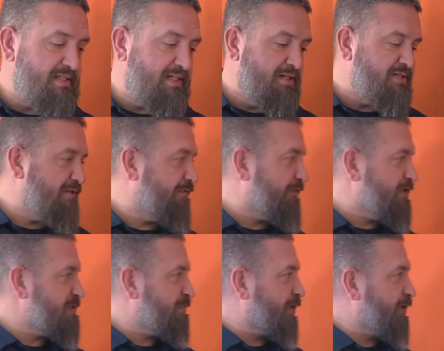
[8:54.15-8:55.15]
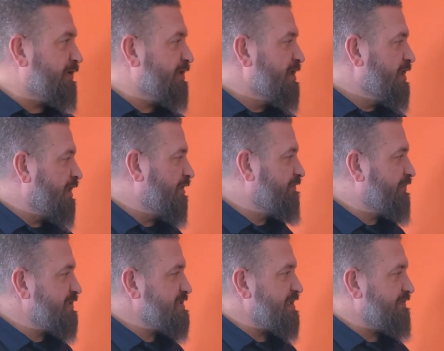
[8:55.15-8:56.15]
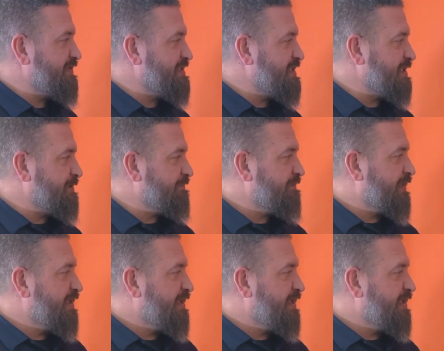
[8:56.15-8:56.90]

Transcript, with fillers: and here's the first part of verse 17.